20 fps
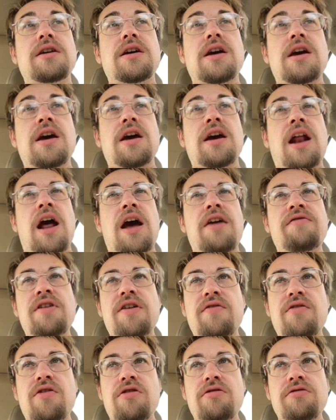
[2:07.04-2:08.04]
And I've
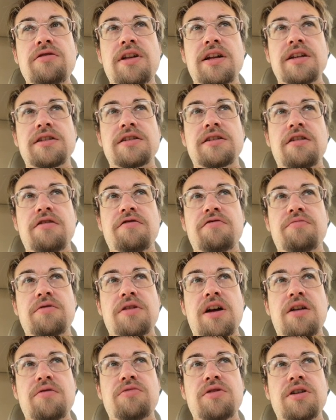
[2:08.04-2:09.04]
never heard that stuff, but
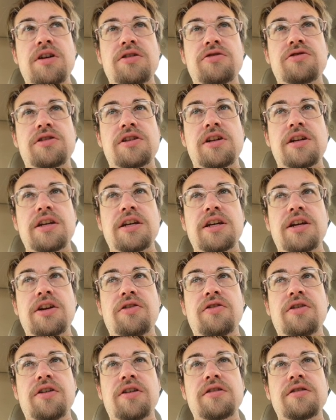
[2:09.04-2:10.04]
I'd be interested to
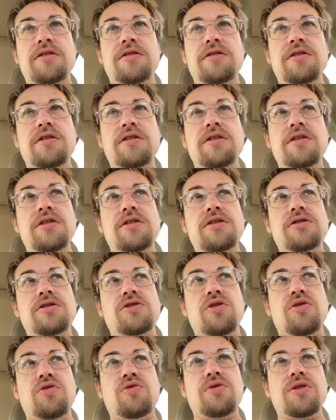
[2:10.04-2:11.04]
hear it.
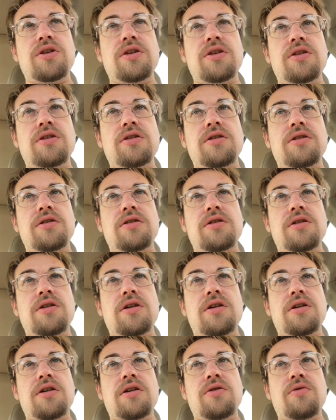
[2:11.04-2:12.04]
So we,
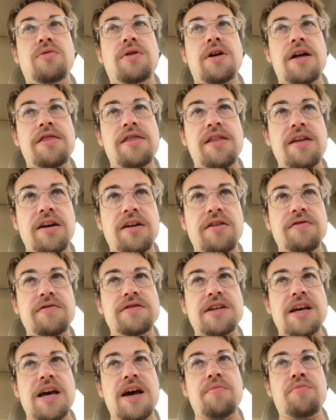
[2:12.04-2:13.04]
when I think of
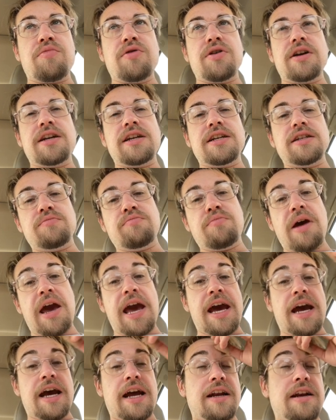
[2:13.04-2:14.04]
Zappa and his
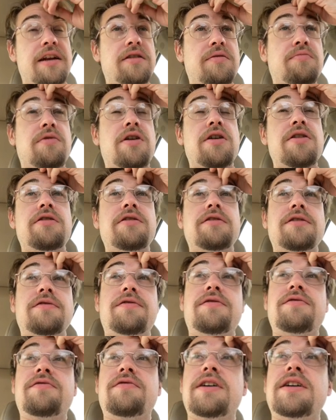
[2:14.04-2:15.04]
band, the Mothers of
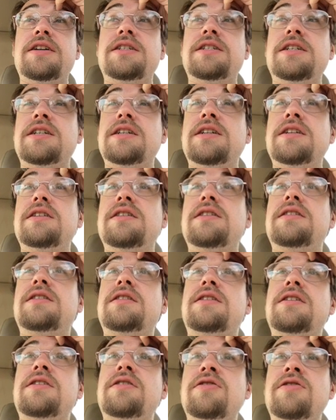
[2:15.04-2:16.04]
Invention,
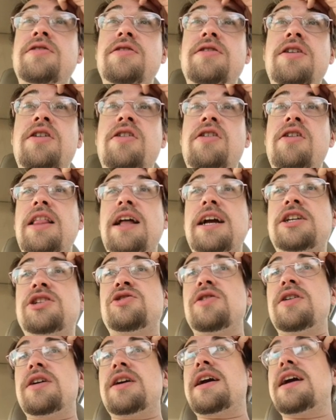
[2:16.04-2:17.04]
they're, they're
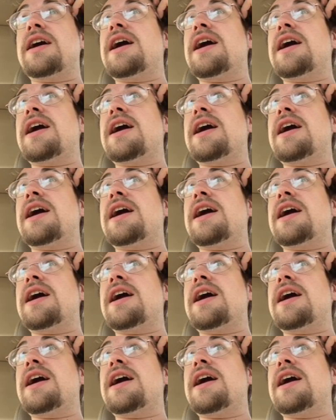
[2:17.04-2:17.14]
electric